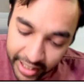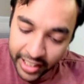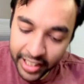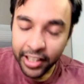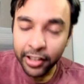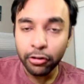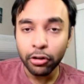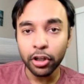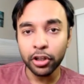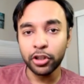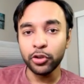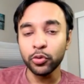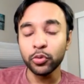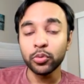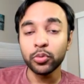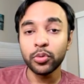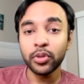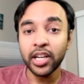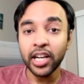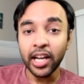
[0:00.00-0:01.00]
in your queue,
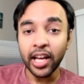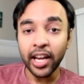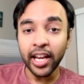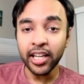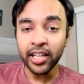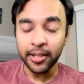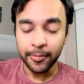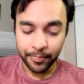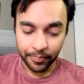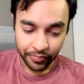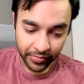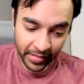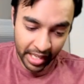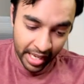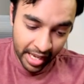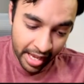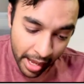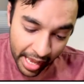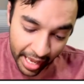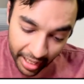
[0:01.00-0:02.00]
correct?
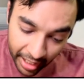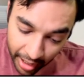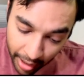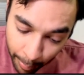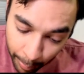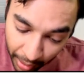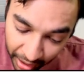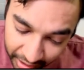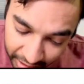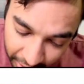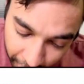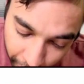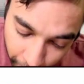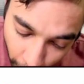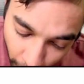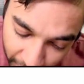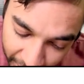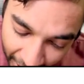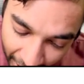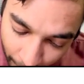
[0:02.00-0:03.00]
But
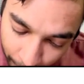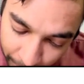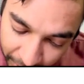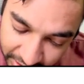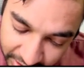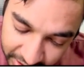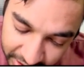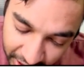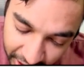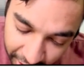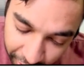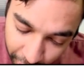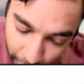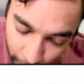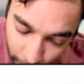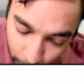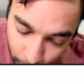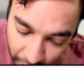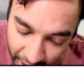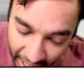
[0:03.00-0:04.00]
what happens if you
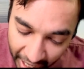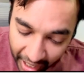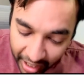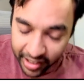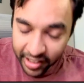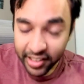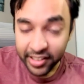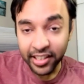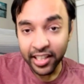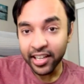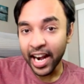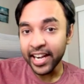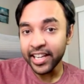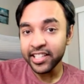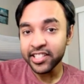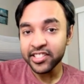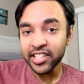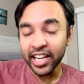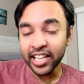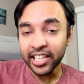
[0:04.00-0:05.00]
look at the
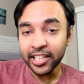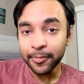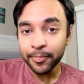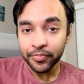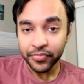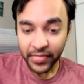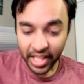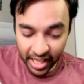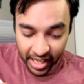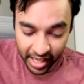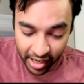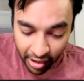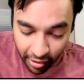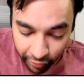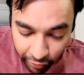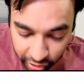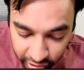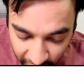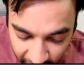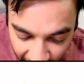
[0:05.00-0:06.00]
right child? For the